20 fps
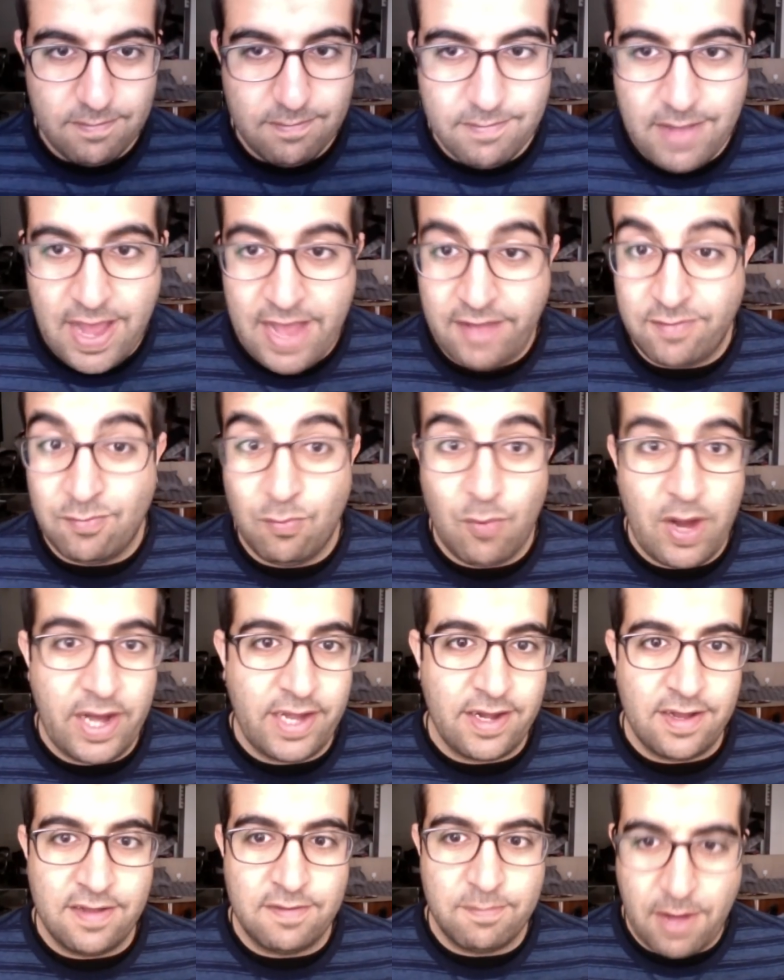as
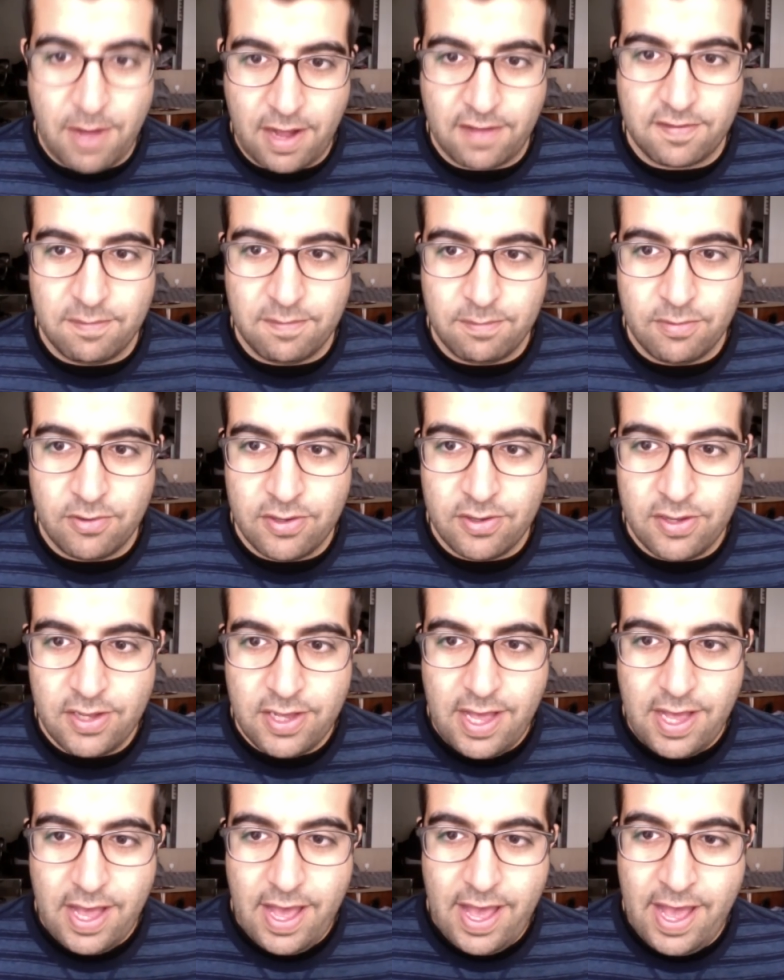white as possible,
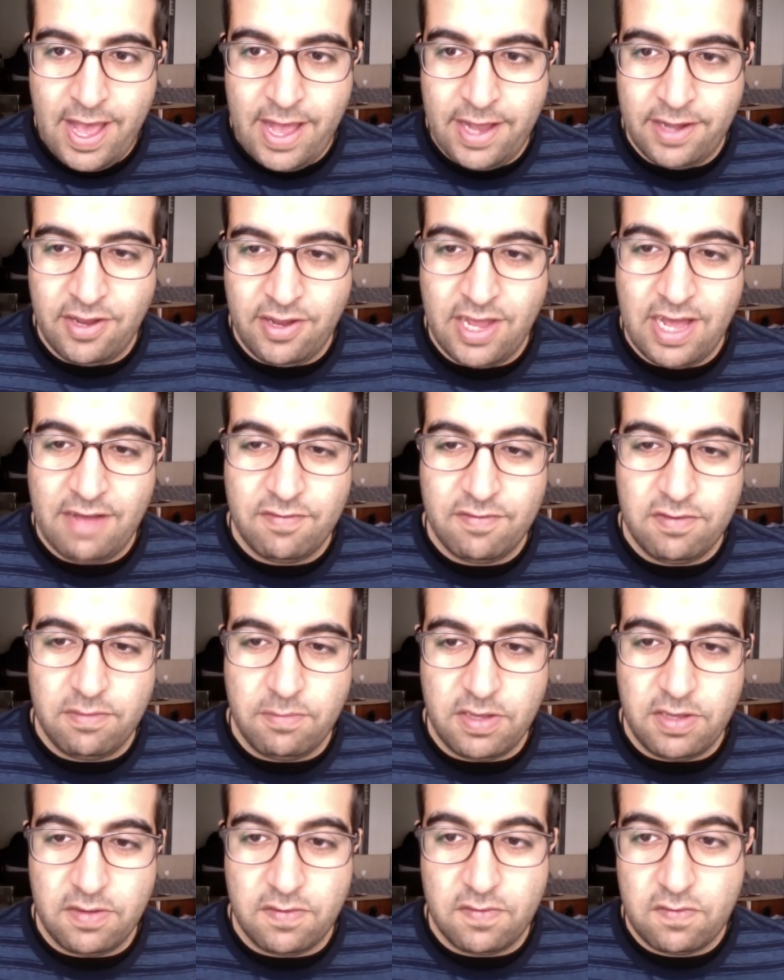and you have to
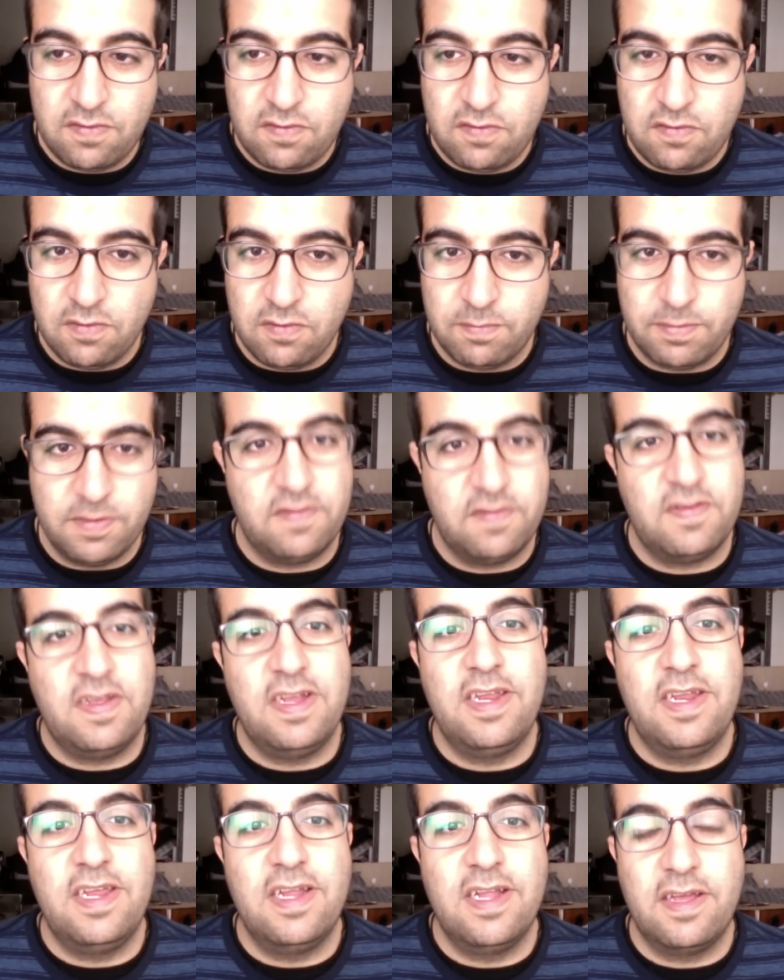be super
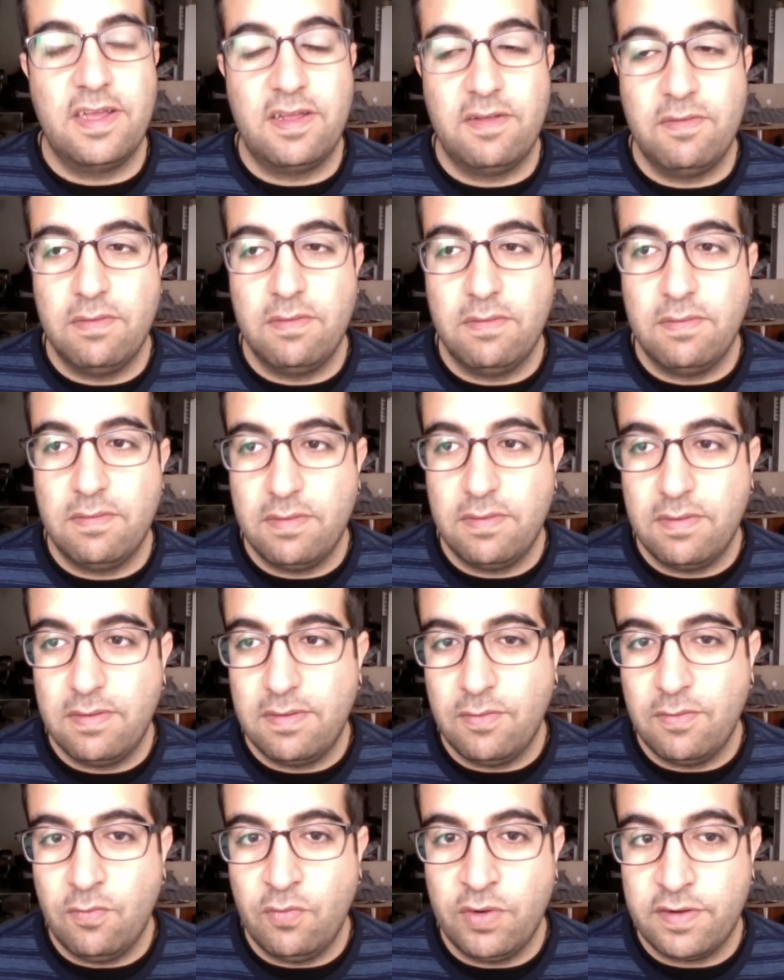skinny. Like
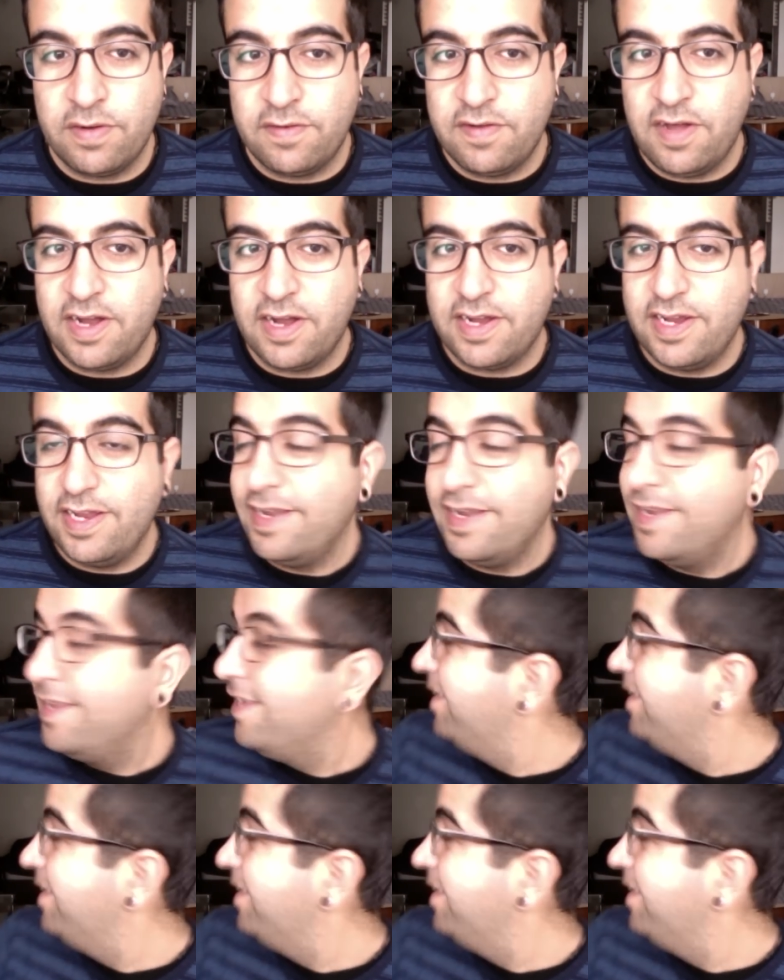we're talking,